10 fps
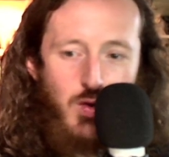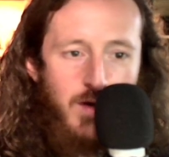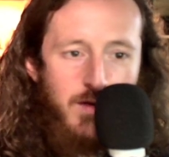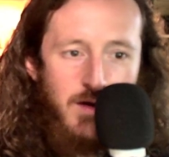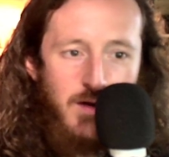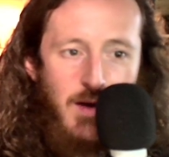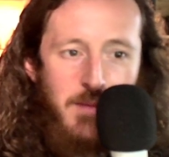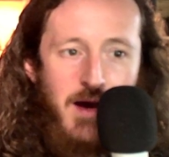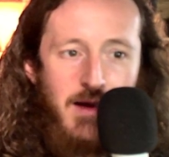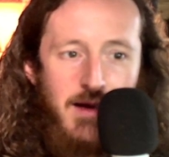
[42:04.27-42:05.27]
I'm
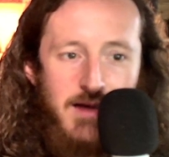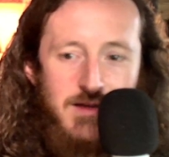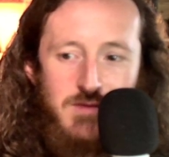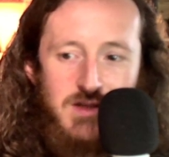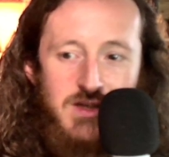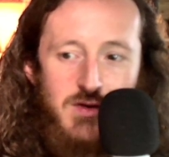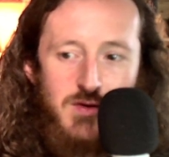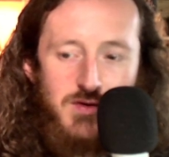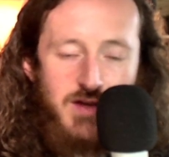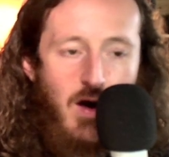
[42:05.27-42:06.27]
not against
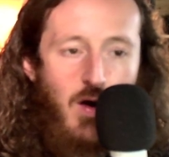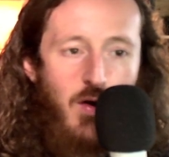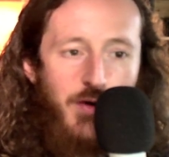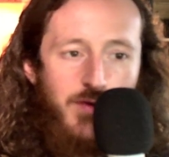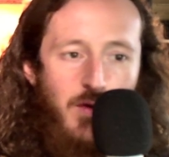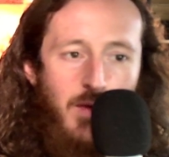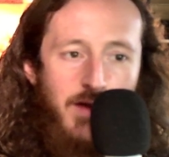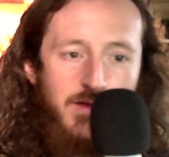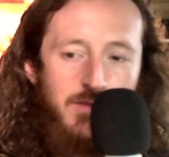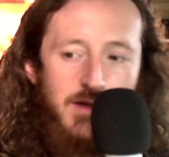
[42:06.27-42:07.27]
materials at all. I don't
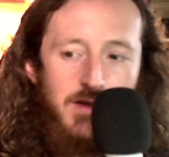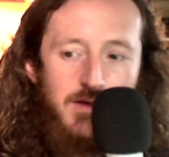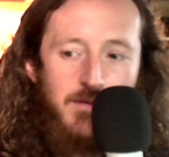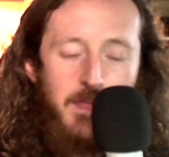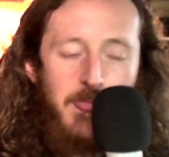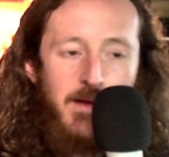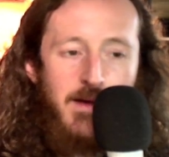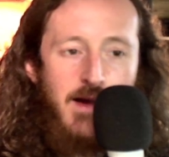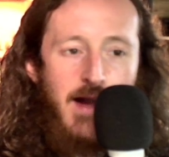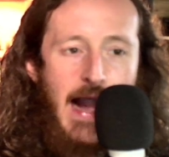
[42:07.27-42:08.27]
want to be
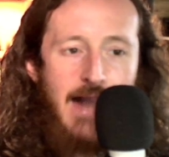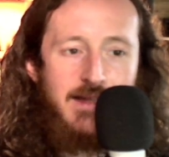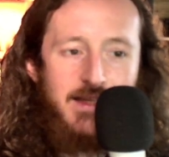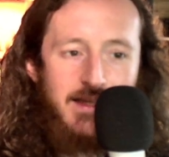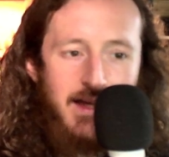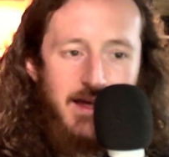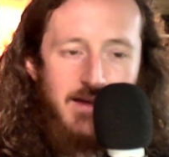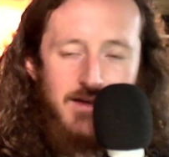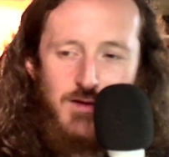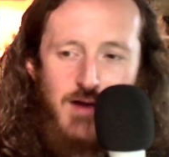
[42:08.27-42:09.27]
acting
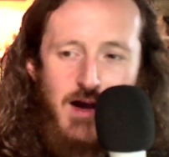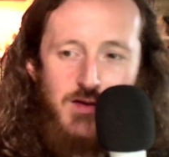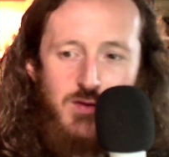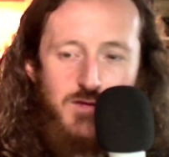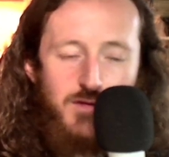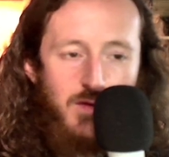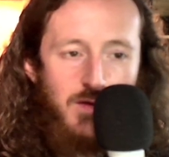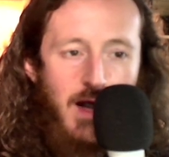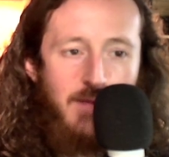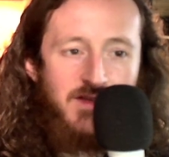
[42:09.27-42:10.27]
like they're not useful.
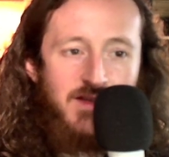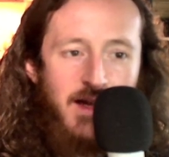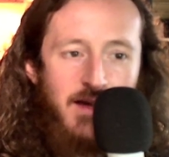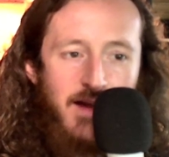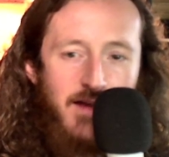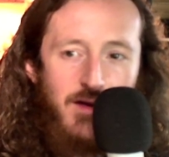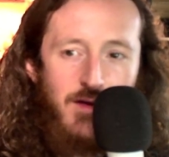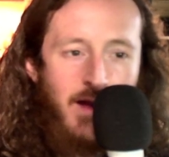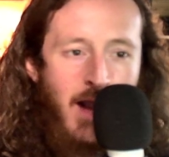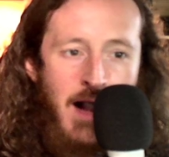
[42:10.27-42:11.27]
I'm saying that they're
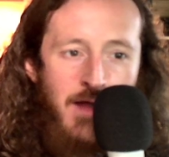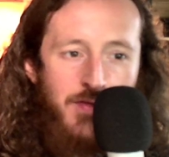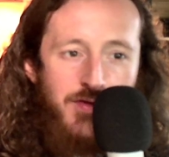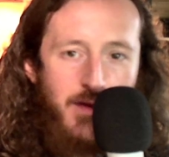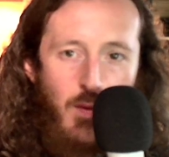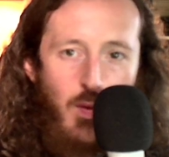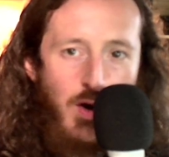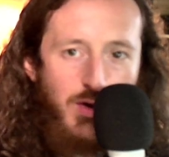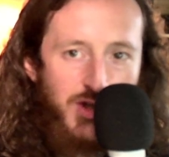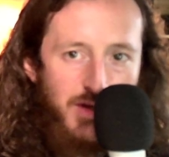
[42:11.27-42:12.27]
not to
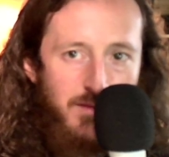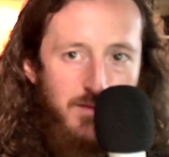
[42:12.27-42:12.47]
worship.